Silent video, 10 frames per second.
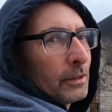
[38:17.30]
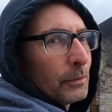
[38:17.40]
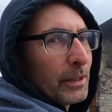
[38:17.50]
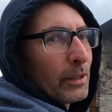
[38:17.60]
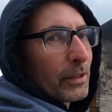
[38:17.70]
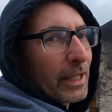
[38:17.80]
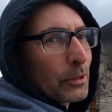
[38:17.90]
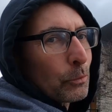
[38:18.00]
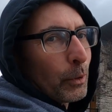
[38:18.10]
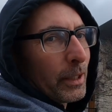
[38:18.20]
Well,
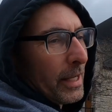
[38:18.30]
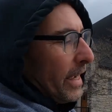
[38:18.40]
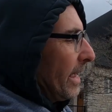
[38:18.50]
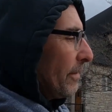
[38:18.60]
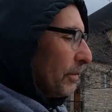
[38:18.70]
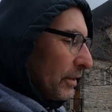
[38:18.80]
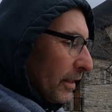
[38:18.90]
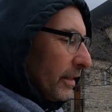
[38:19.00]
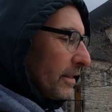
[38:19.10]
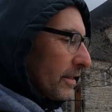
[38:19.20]
guess what? I haven't
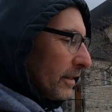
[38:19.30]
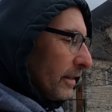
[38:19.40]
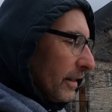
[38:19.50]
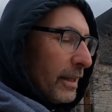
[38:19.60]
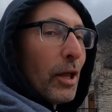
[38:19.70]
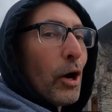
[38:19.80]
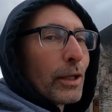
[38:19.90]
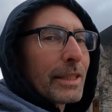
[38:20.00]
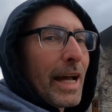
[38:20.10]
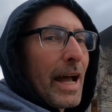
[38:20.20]
done this in a
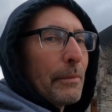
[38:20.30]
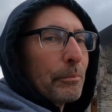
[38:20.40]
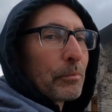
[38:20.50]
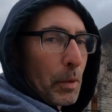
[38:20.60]
long time,